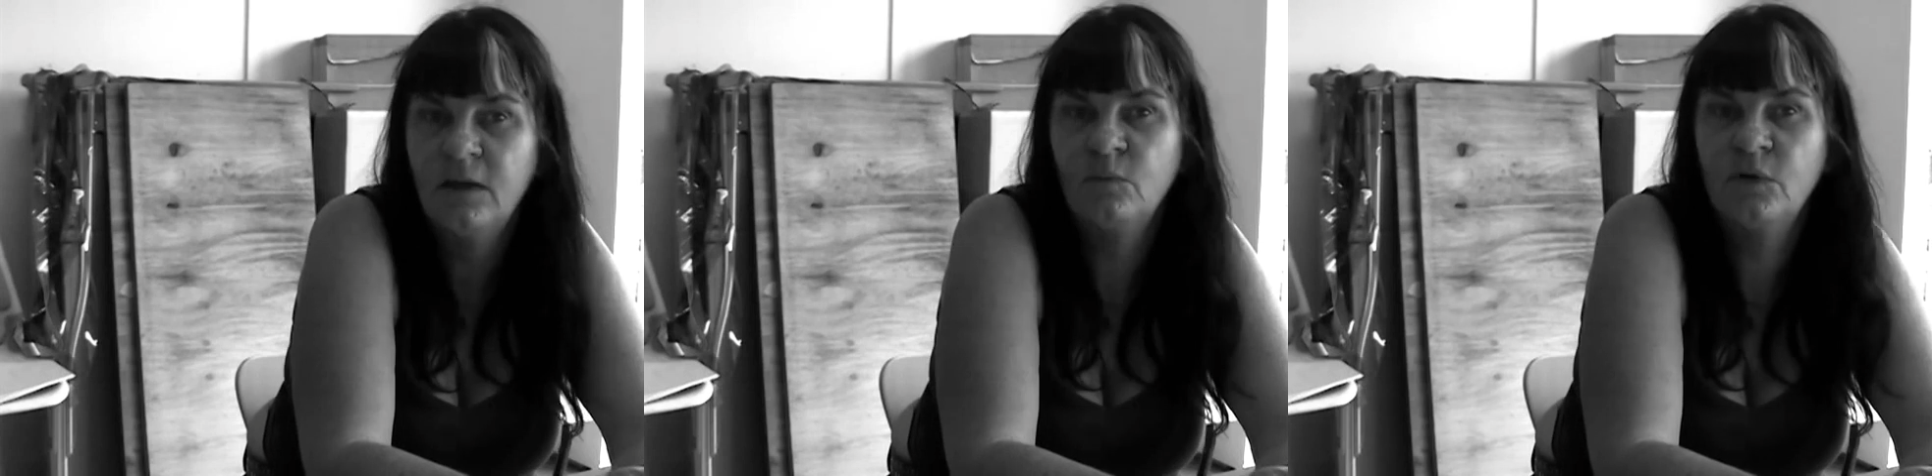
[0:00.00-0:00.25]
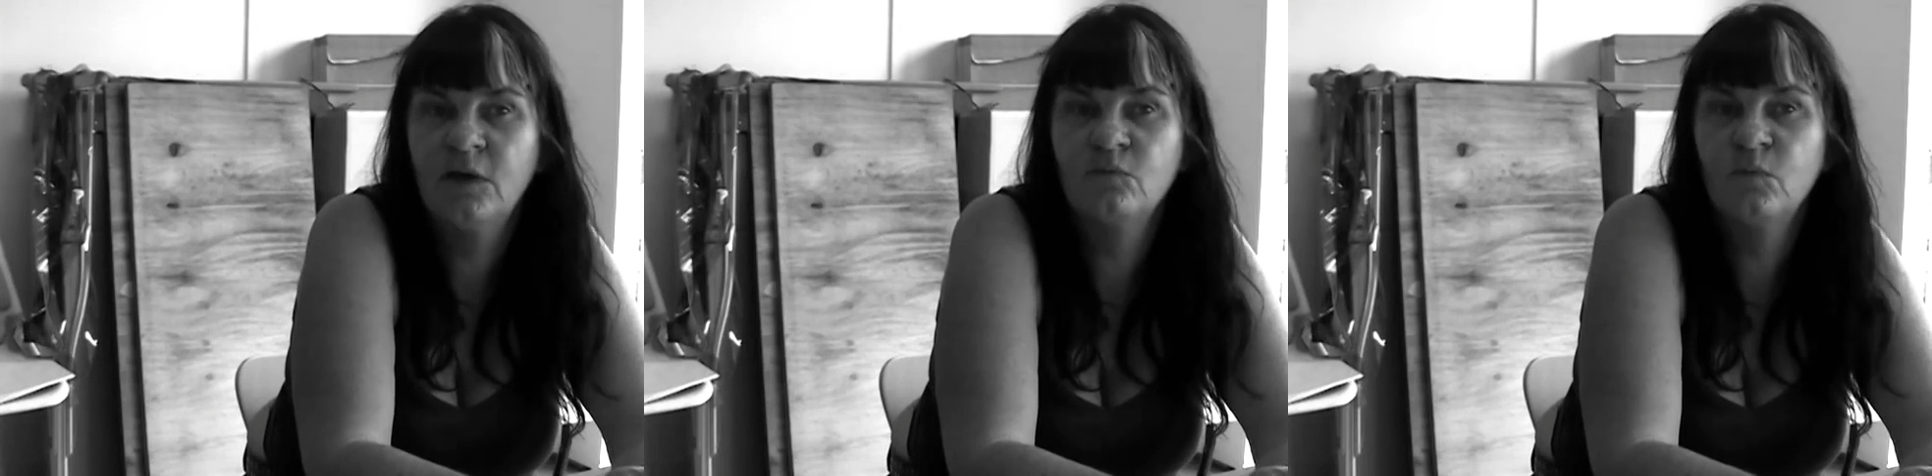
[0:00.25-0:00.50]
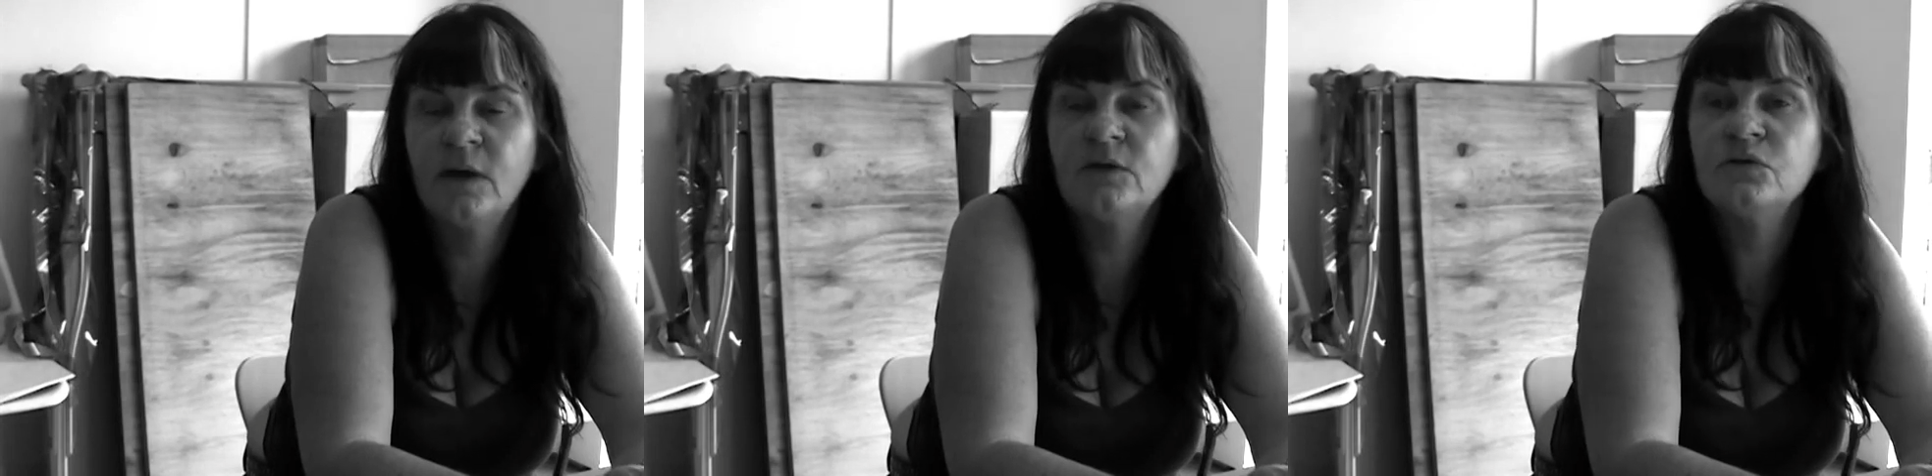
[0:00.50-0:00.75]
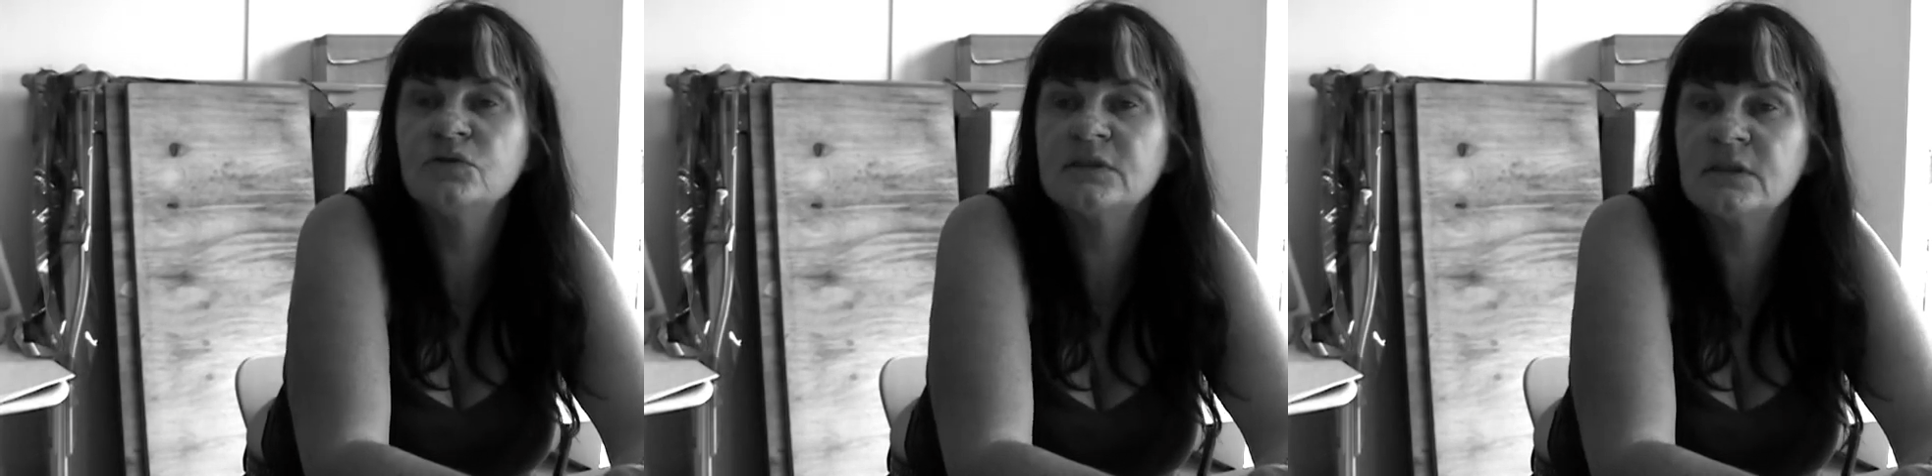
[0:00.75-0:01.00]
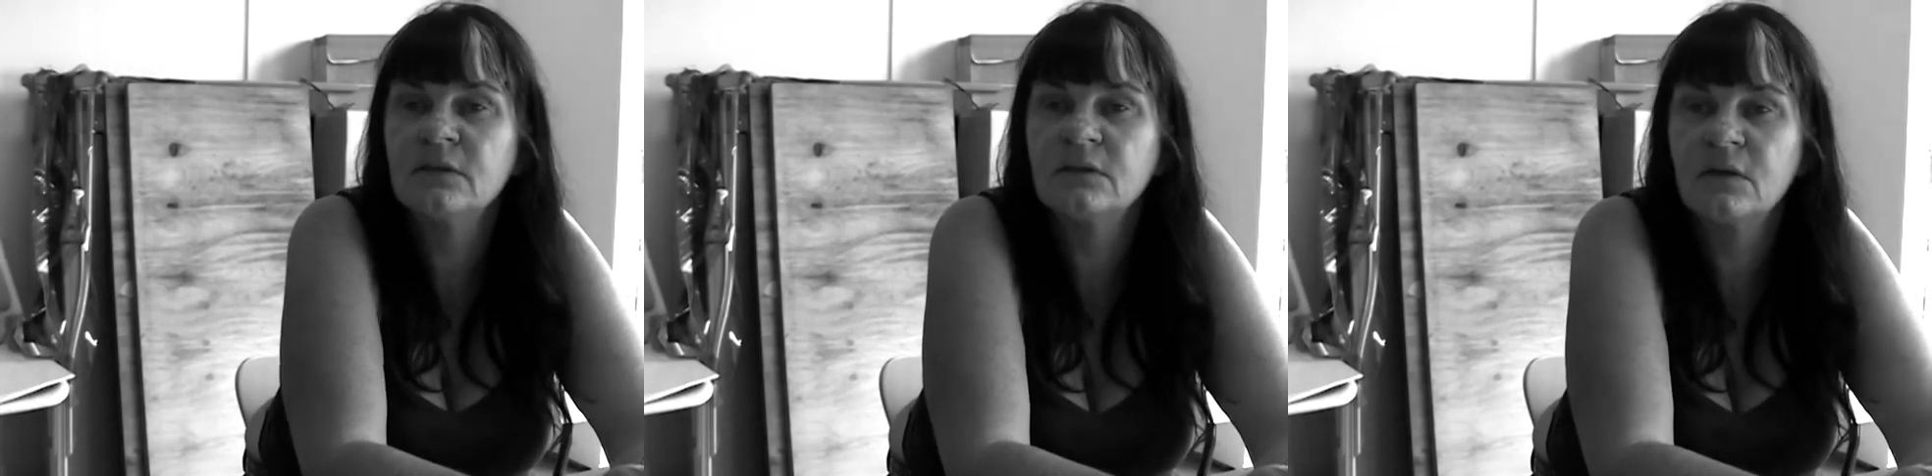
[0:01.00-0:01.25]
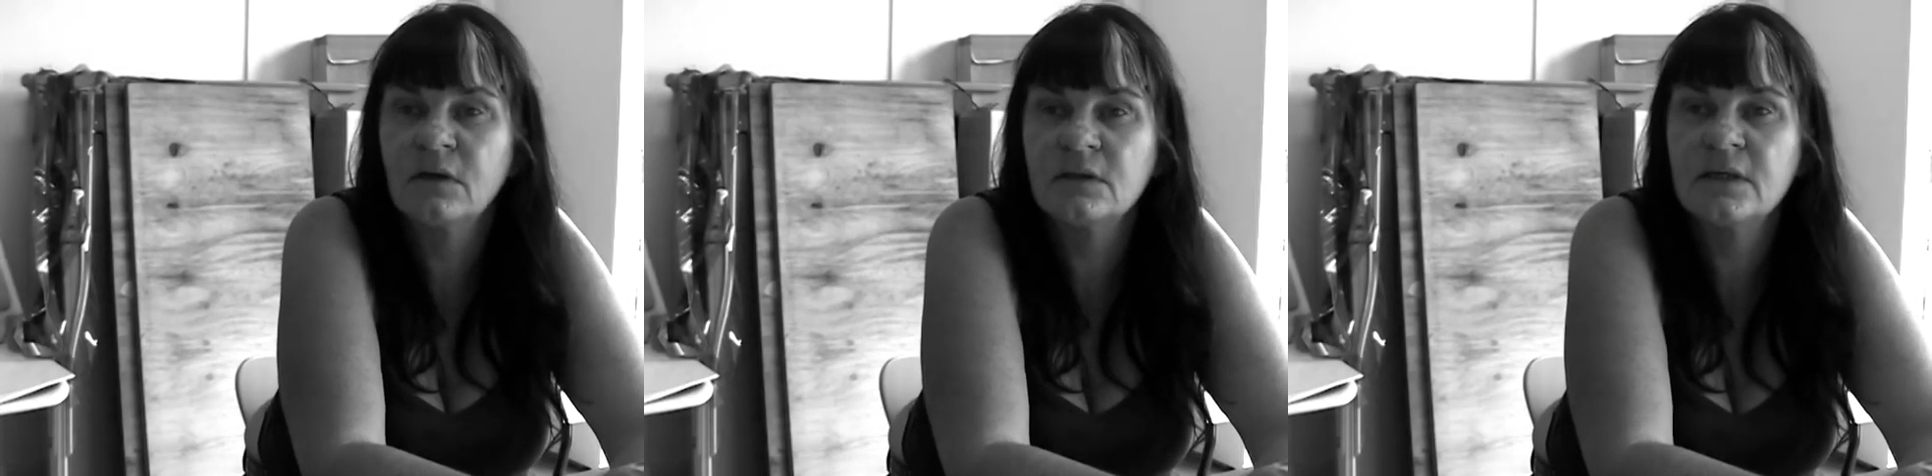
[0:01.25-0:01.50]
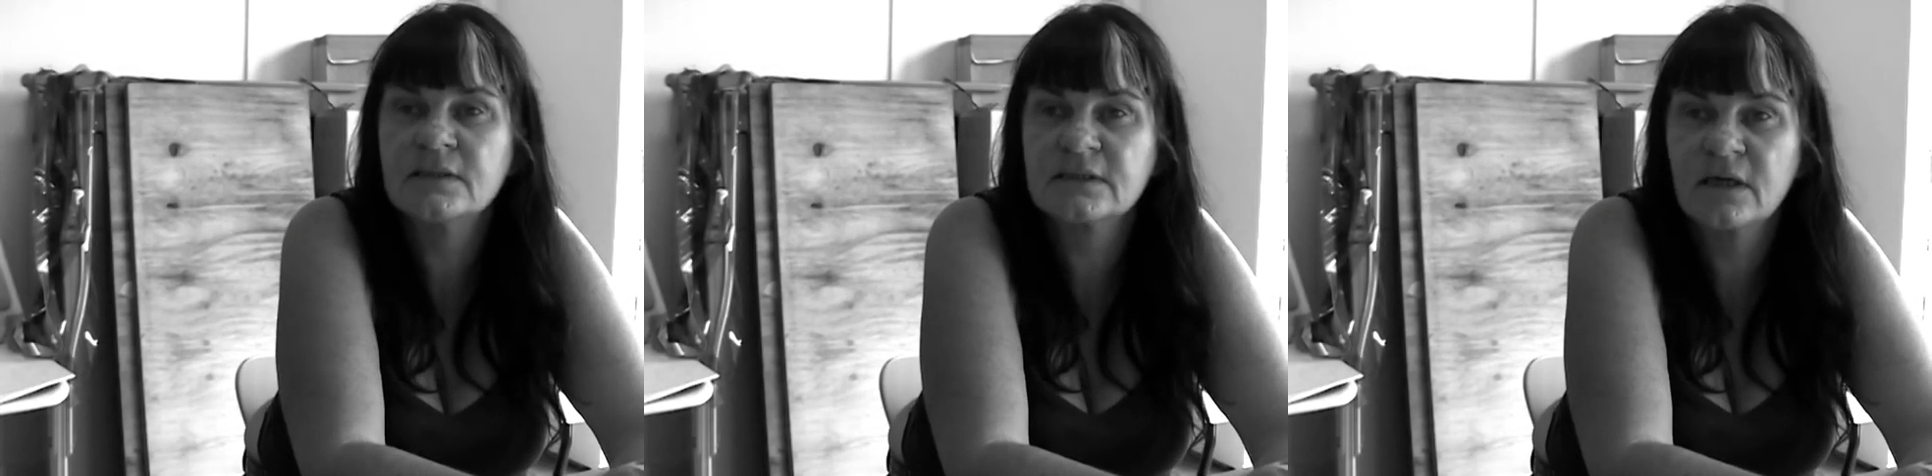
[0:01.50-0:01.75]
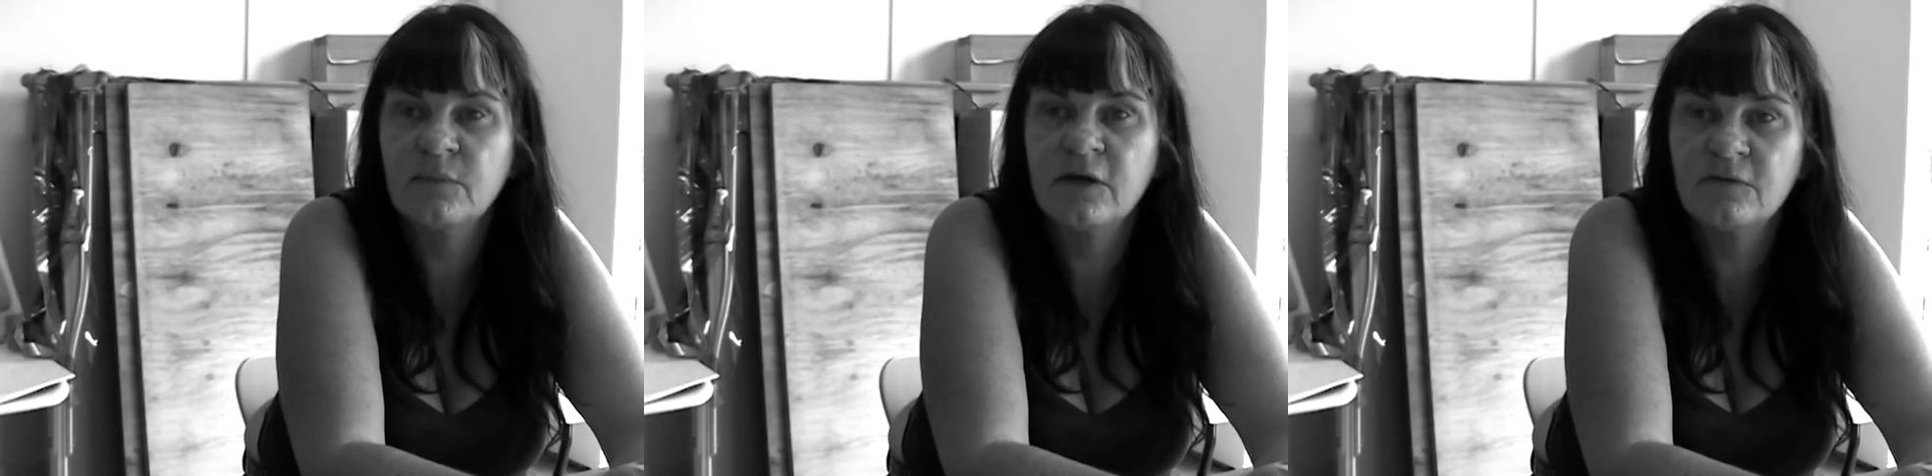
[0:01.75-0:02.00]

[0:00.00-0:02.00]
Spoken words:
and we have one New Zealand guy who has come